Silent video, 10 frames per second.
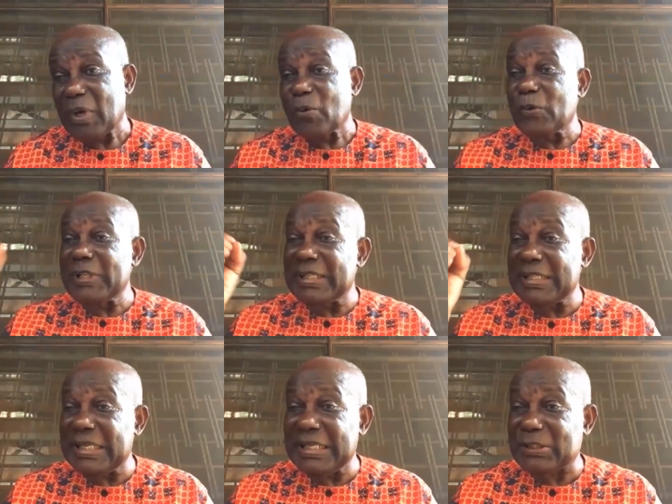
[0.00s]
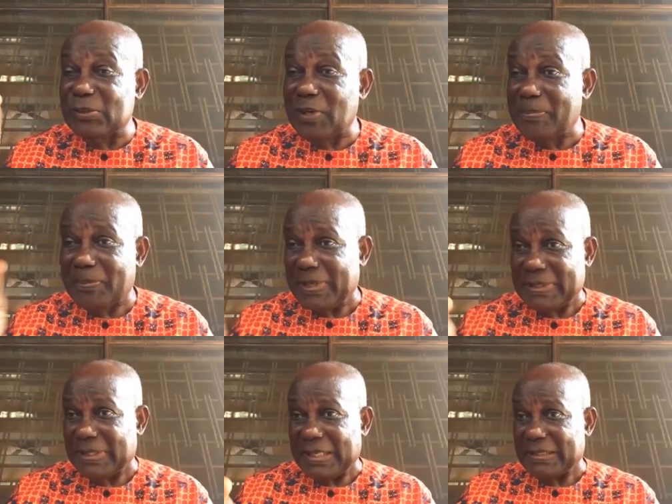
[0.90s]
We need to
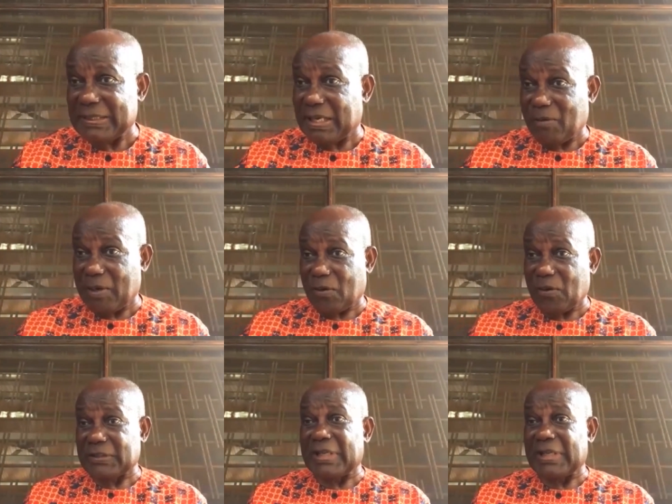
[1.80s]
appreciate our mm-hmm. culture.